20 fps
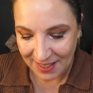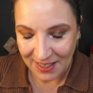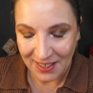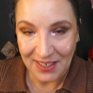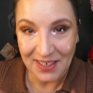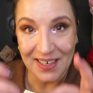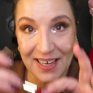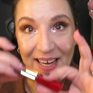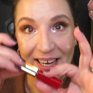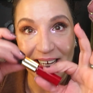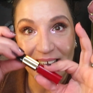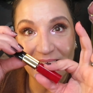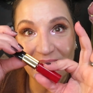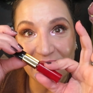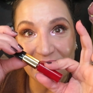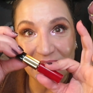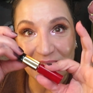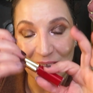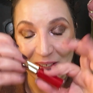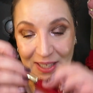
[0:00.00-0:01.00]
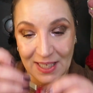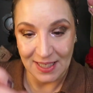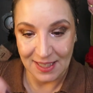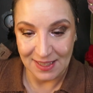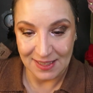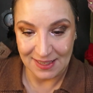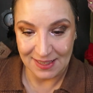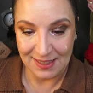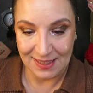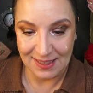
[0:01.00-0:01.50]
Okay, so
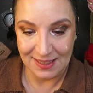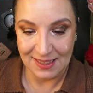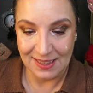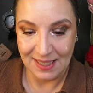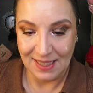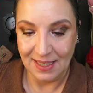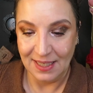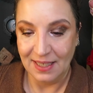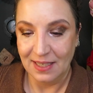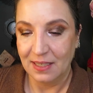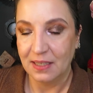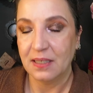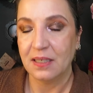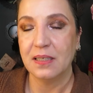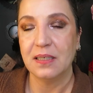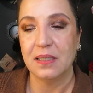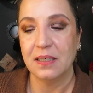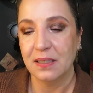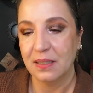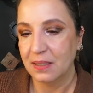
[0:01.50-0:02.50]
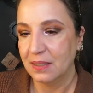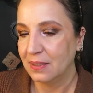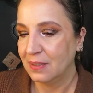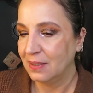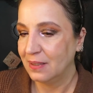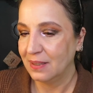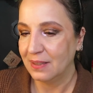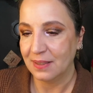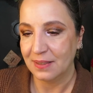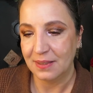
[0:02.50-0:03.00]
this. Oh,
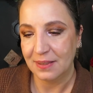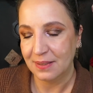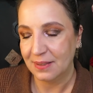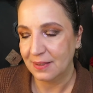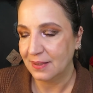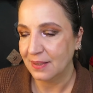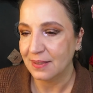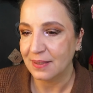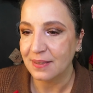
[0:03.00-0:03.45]
this.